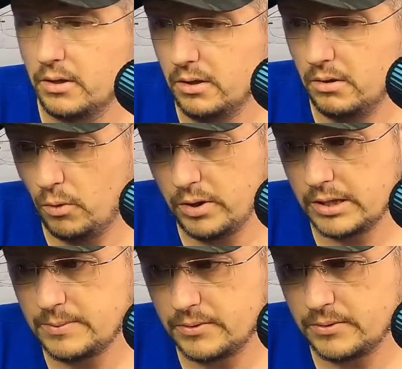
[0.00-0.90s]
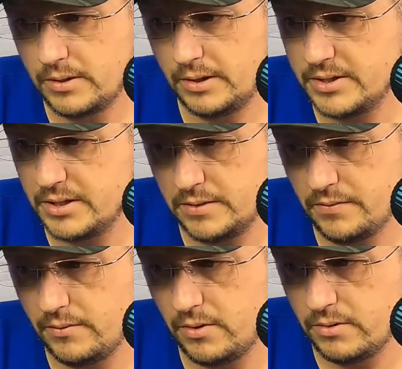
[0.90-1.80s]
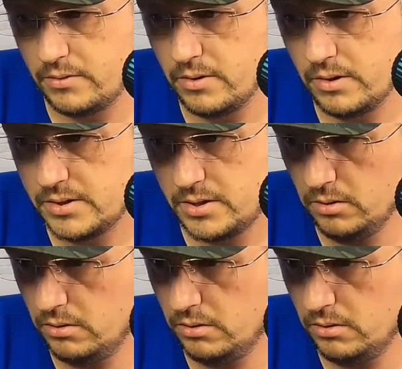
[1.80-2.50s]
The 1DX Mark III, I think, is $6,500 still.